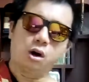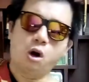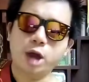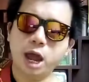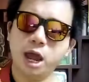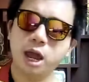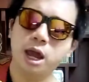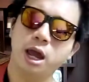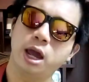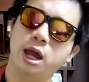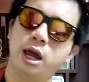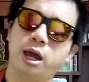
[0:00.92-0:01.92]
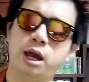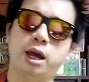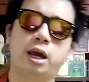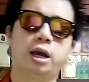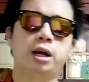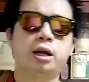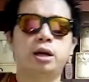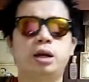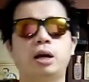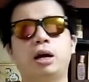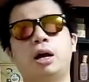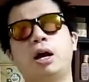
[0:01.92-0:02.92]
Okay.
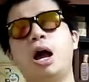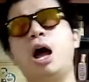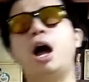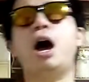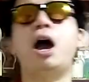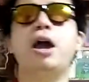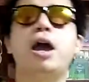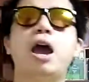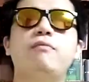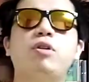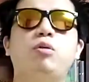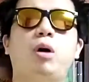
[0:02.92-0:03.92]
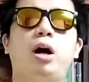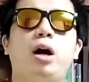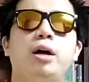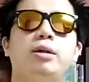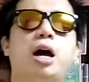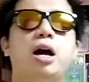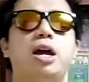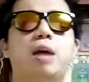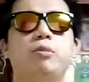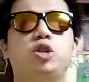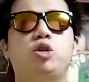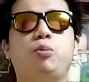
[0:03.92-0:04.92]
Hi everyone, I
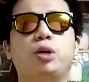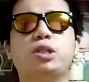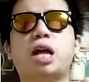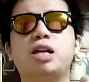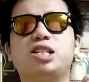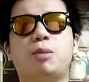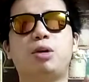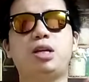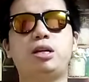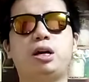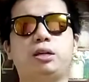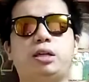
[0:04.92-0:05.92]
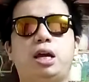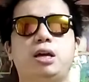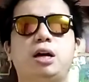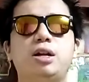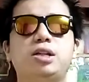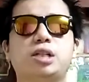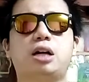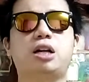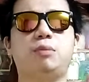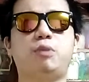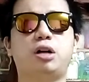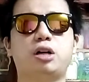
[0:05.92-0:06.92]
am superstar celebrity Kurtista,
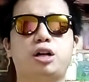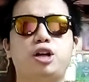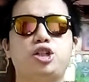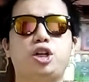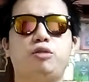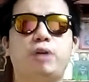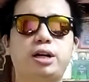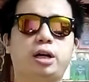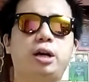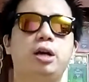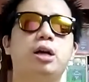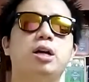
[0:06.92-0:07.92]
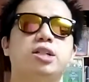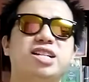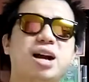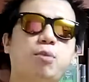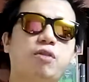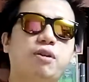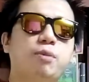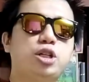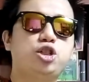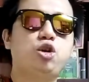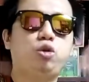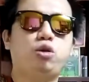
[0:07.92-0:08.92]
Kurtkishi, Rykurt, Singapore
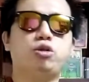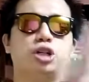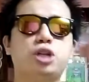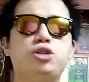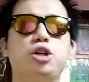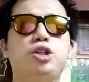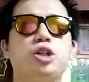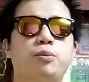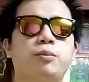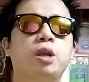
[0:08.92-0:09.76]
famous YouTube sensation,